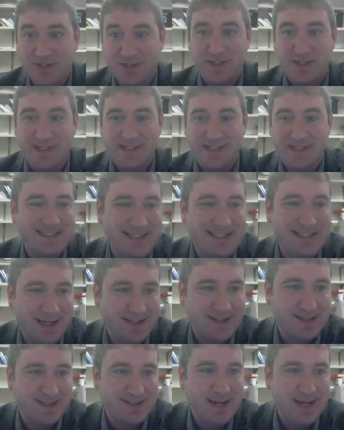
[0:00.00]
is
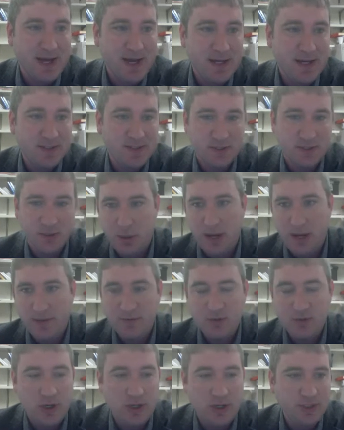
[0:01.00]
6. So I've
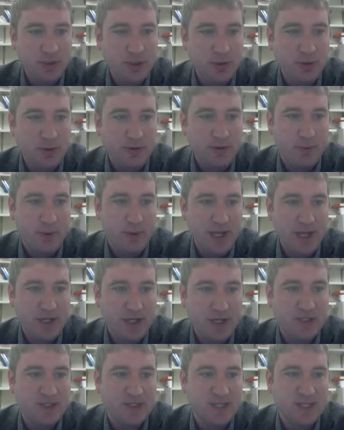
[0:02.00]
drawn 2 of the ways you
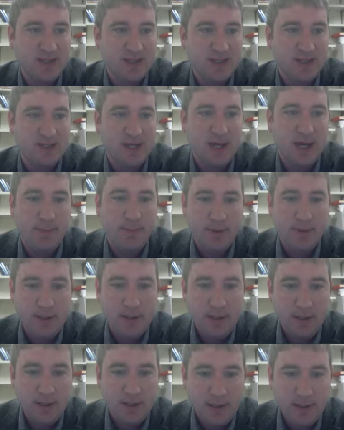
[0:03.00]
could set this up.
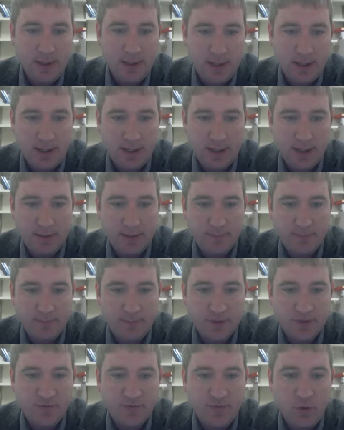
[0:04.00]

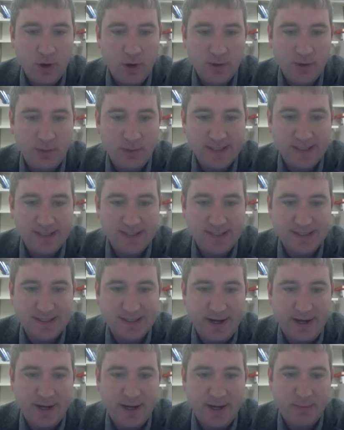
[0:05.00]
There's 4 other ways to set
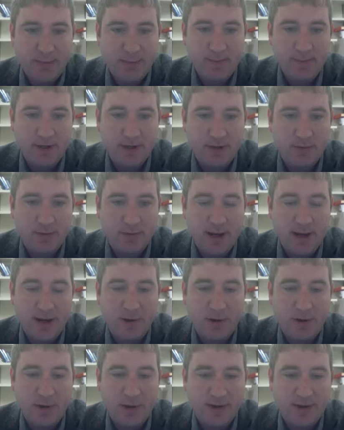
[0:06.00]
it up, but I'm not going to write them
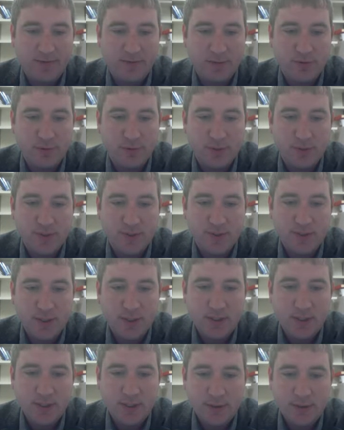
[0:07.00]
all out, of course.
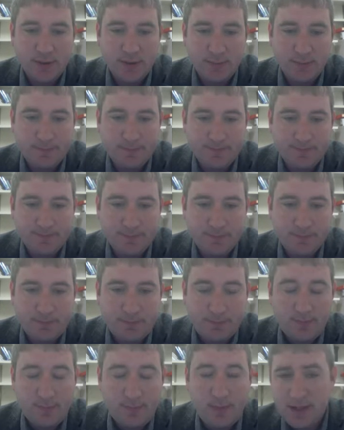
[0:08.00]

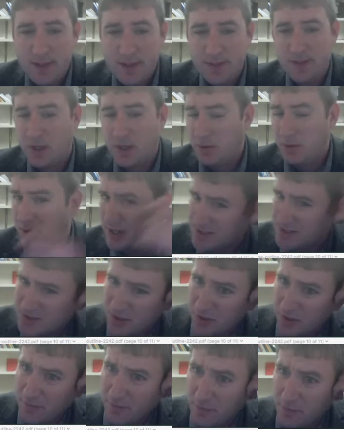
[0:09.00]
So on and
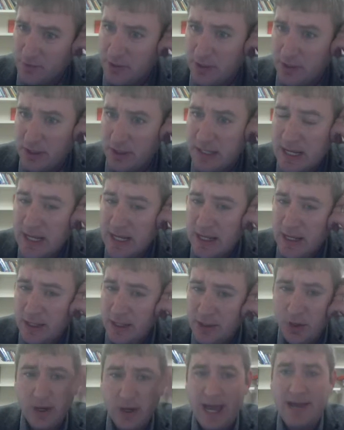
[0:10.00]
so forth. I
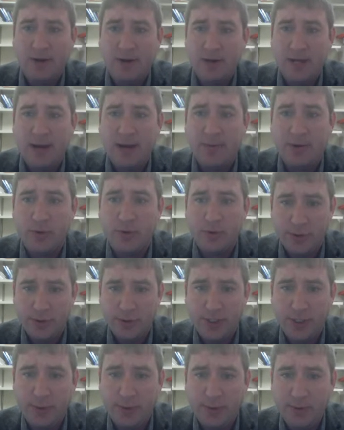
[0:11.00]
don't care what order
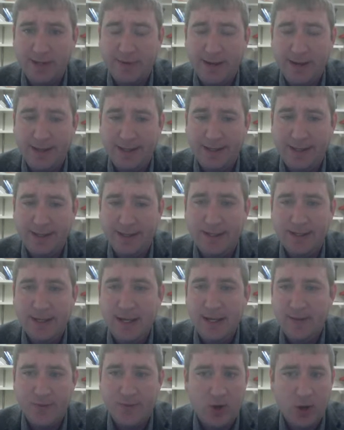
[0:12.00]
you integrate in.
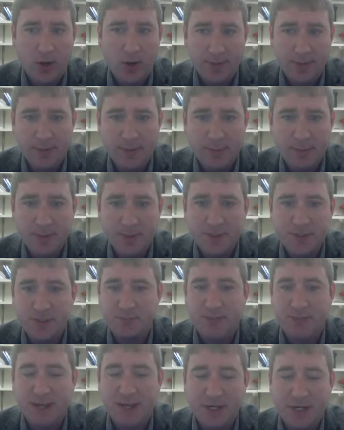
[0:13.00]
If they're all numbers,
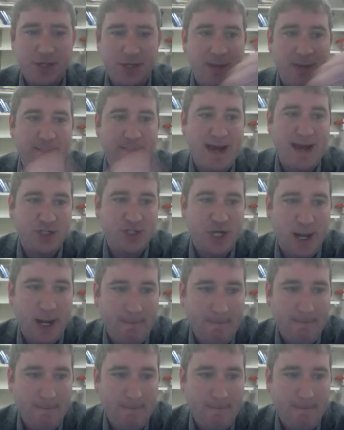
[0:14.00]
just make sure they match up.